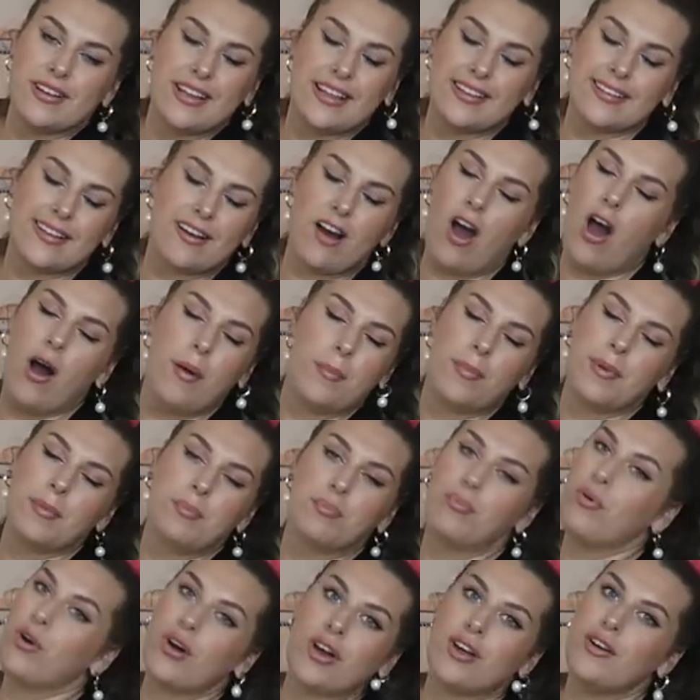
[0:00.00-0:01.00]
in this, I can't be
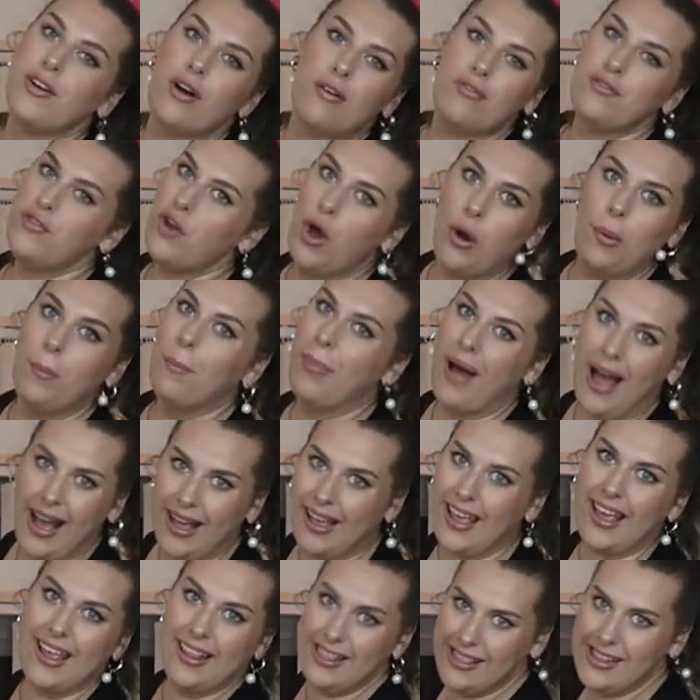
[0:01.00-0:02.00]
brooking off no
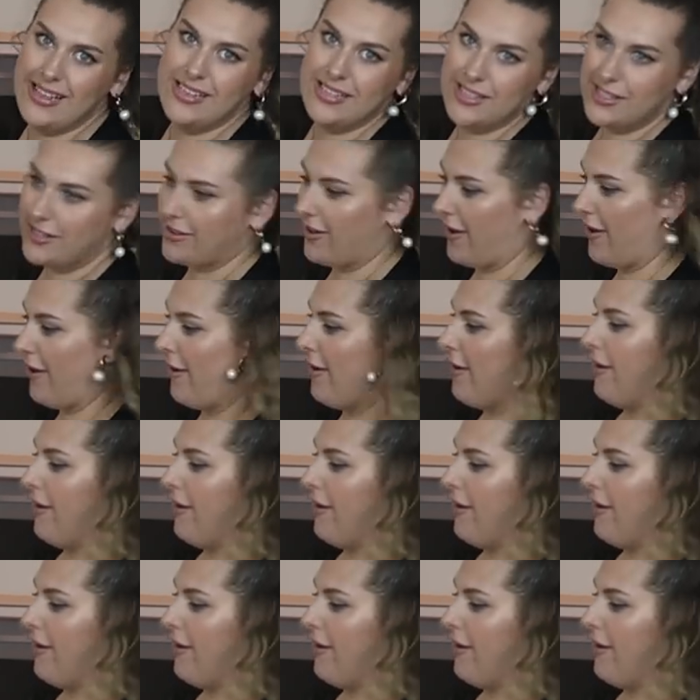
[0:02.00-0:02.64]
back in this skirt.